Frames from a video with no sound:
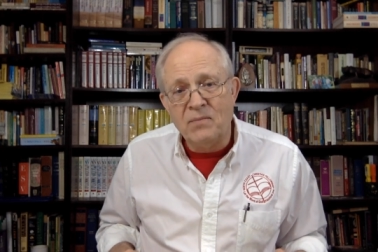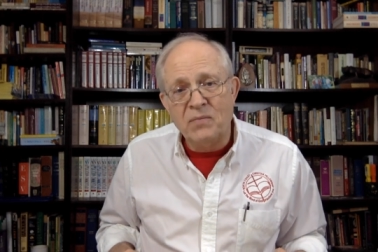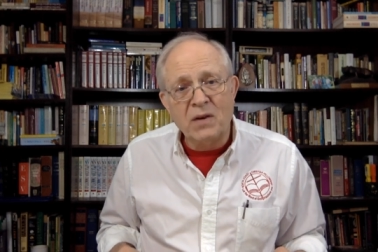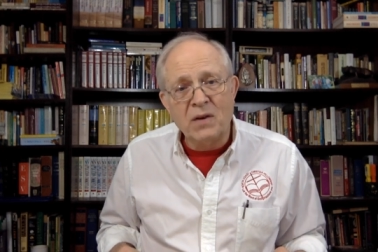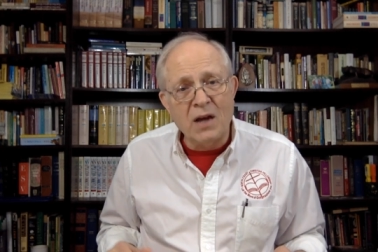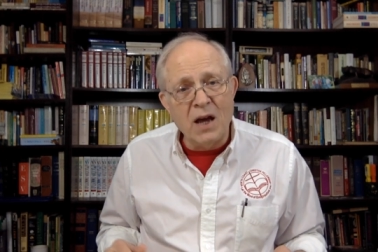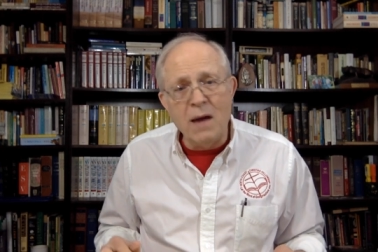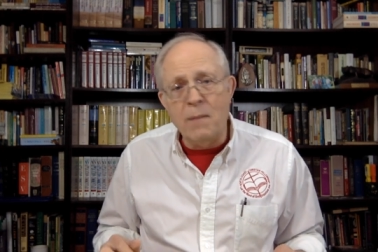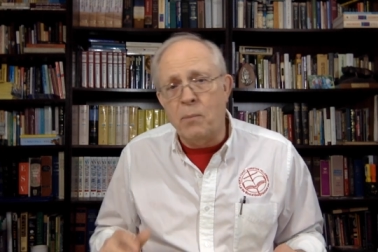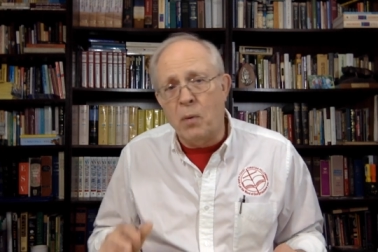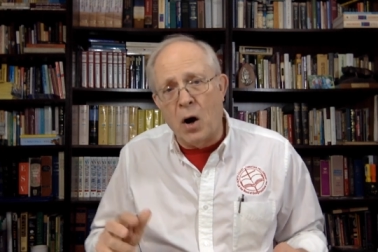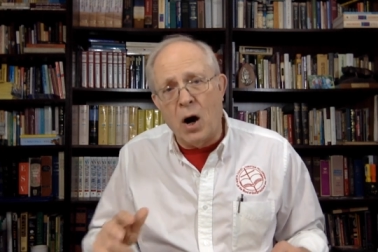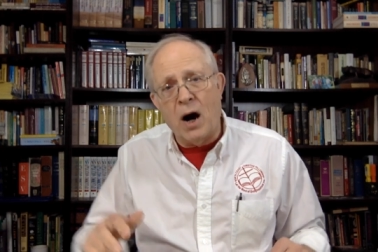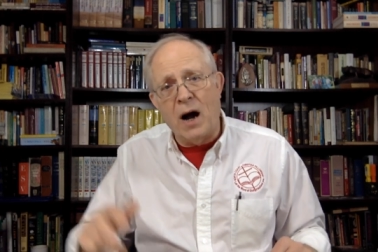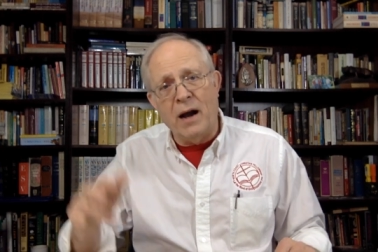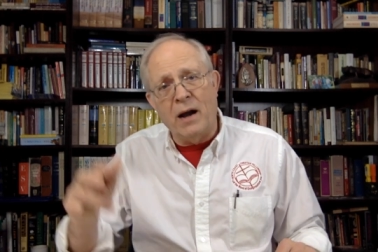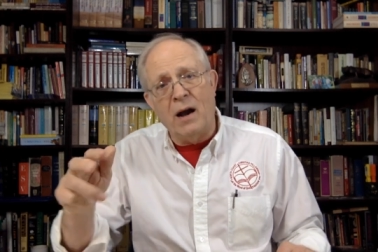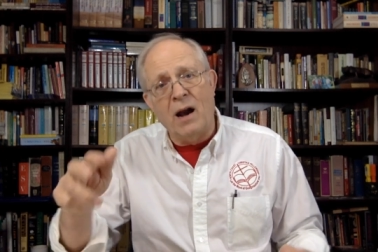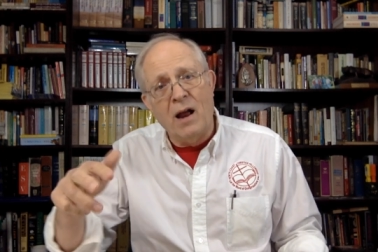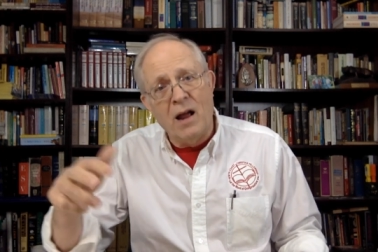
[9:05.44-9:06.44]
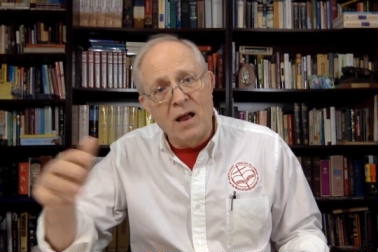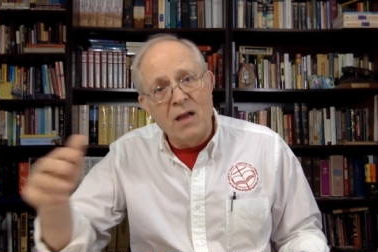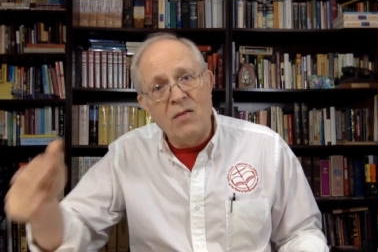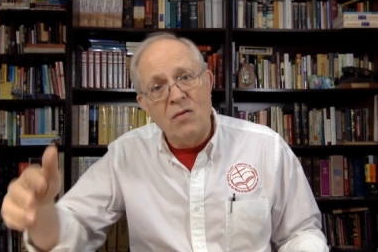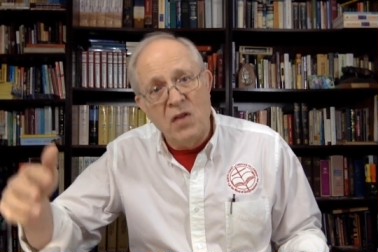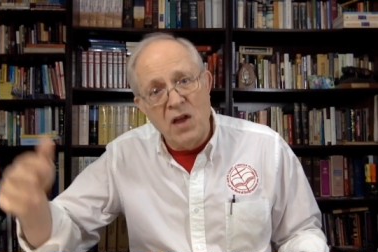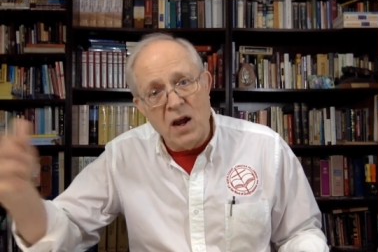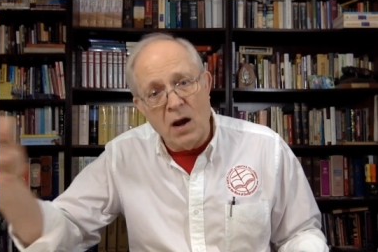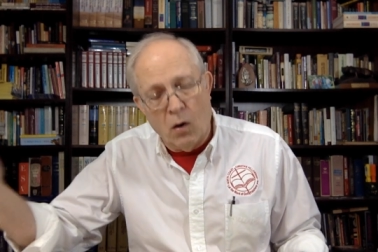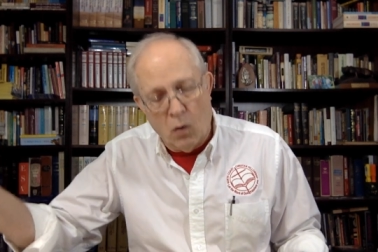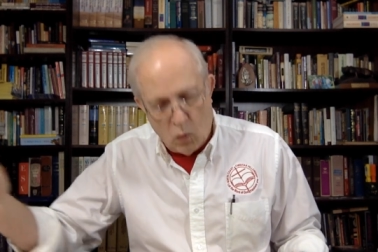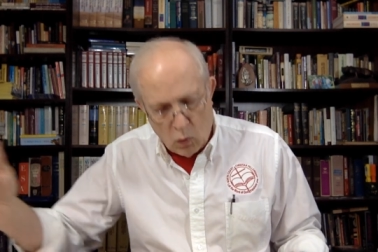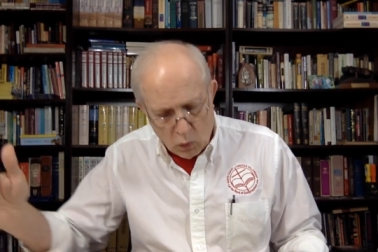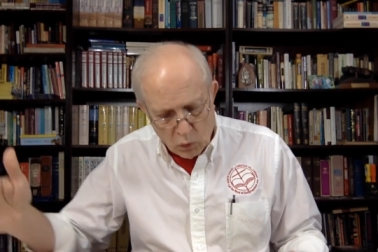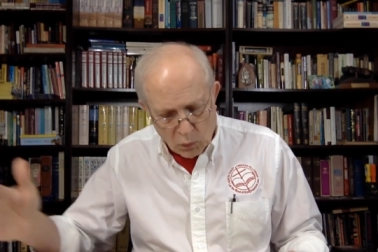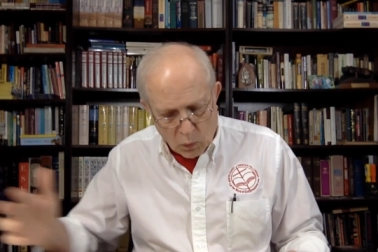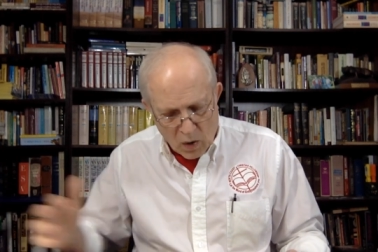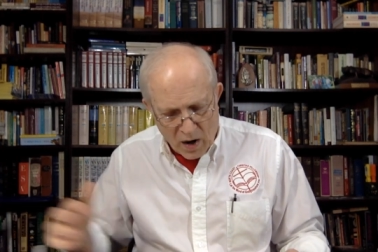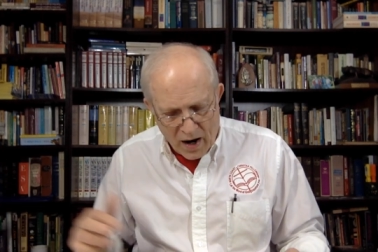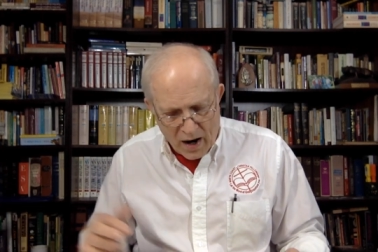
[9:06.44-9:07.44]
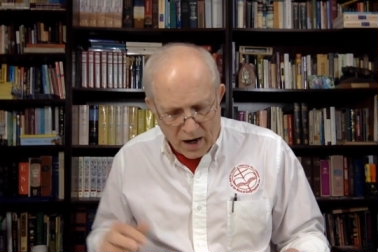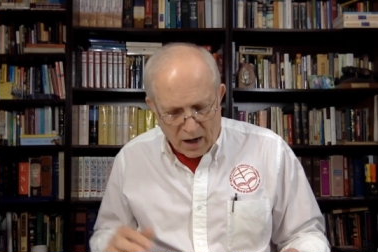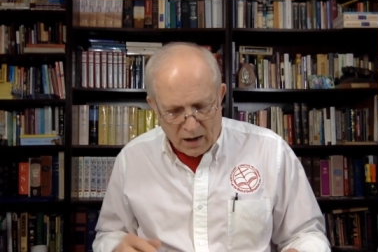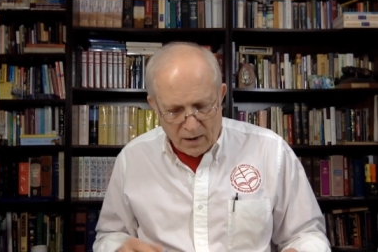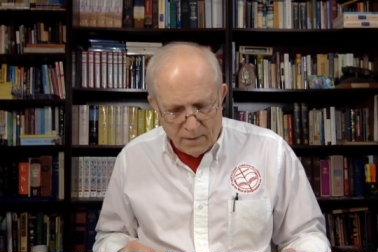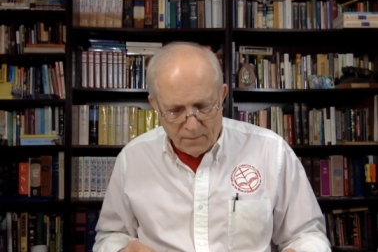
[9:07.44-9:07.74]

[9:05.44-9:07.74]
keep on the old way.